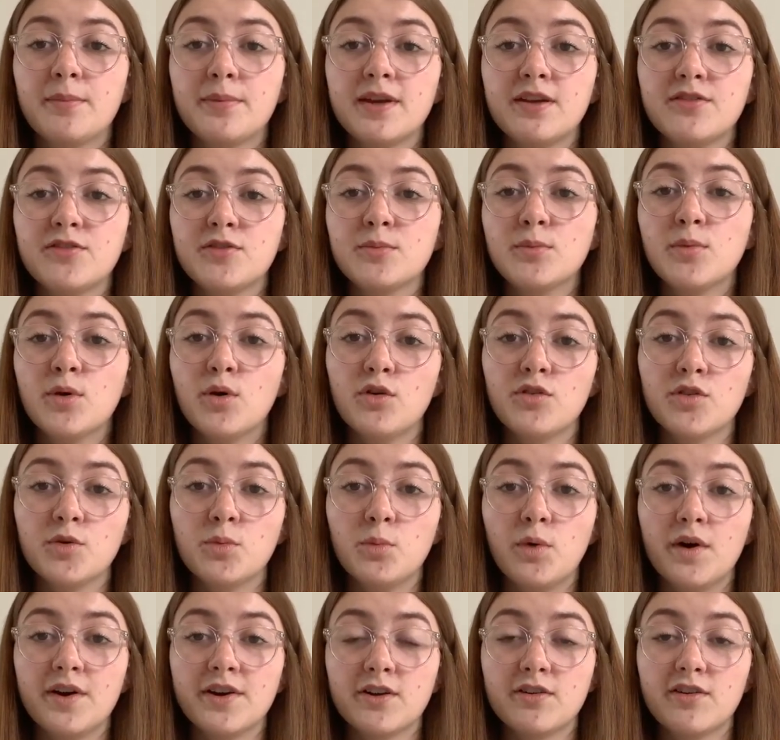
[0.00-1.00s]
even more than
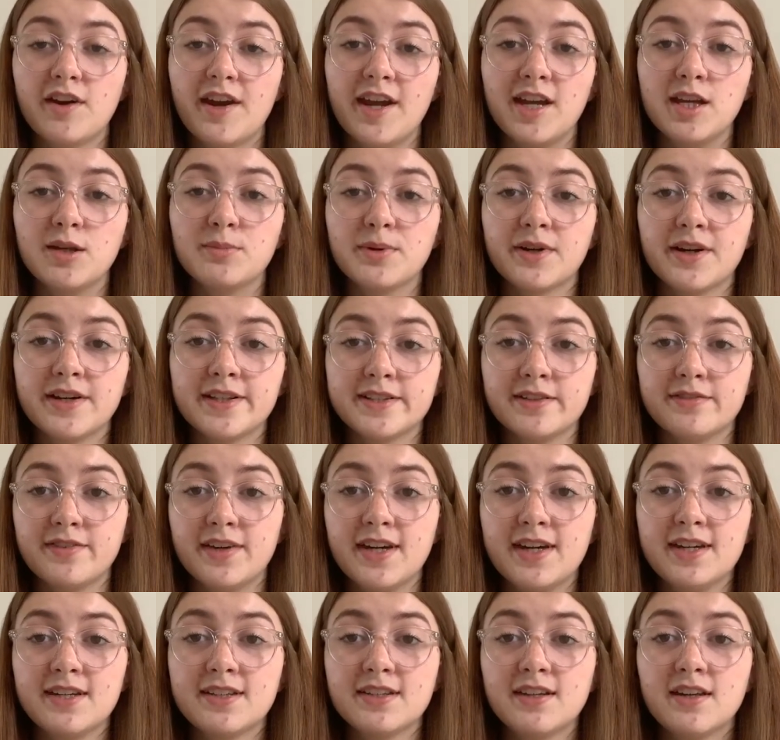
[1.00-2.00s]
one grade because of
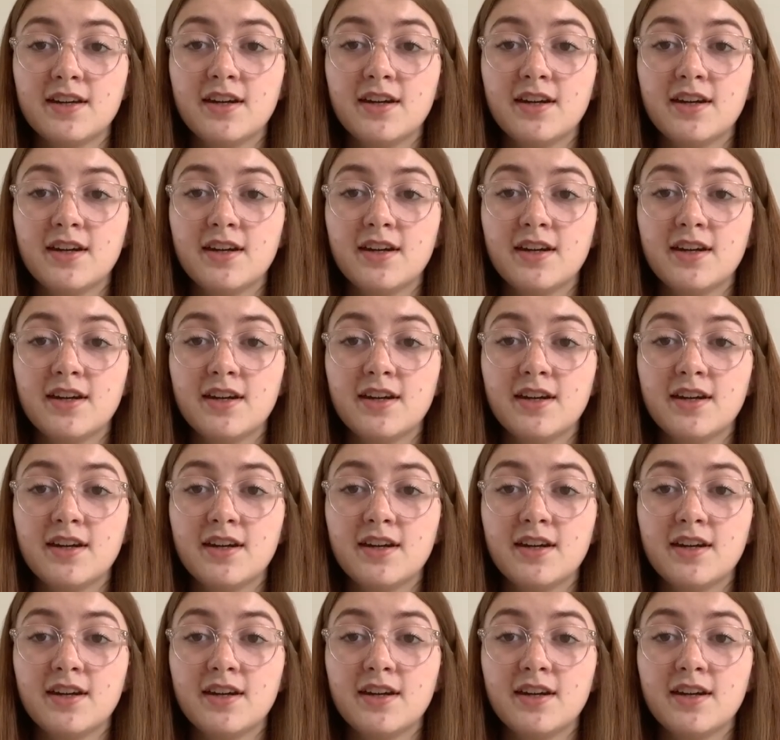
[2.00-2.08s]
it,